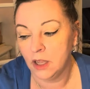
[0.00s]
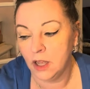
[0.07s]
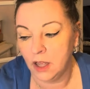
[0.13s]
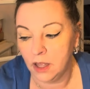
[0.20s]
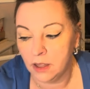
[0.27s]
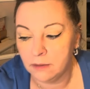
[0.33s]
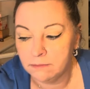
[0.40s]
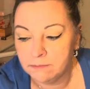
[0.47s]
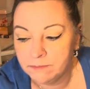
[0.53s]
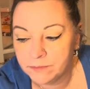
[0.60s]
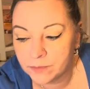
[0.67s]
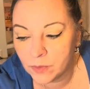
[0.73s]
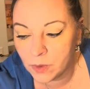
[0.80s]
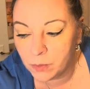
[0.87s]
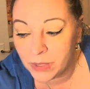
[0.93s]
um,
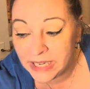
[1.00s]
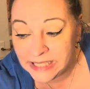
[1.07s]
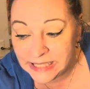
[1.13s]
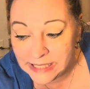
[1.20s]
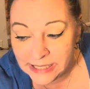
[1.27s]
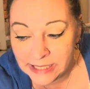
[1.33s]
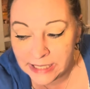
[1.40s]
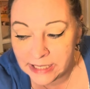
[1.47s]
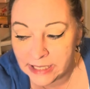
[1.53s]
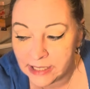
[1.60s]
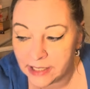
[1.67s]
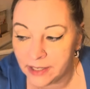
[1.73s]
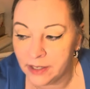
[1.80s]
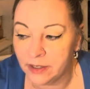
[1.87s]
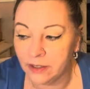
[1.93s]
but I
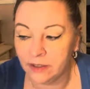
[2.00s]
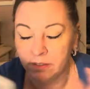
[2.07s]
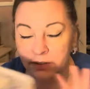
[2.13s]
did,